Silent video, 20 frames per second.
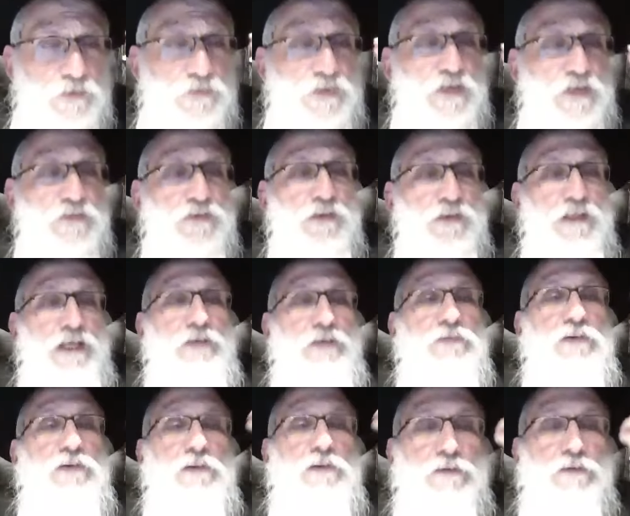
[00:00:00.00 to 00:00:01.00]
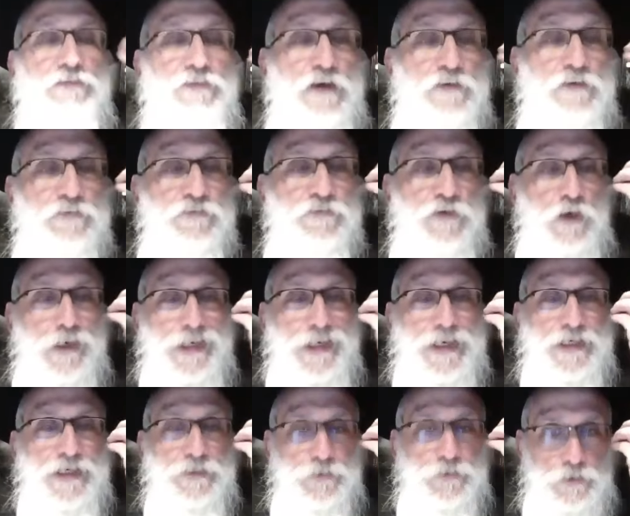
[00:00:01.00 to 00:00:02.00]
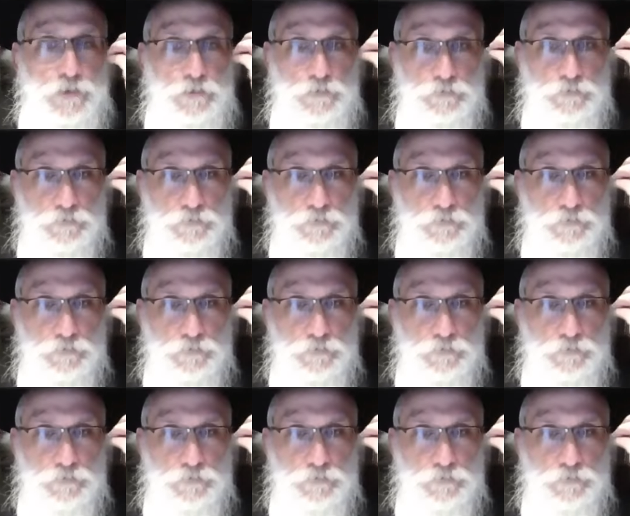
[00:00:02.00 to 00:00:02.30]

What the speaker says: There's a level of va'eda.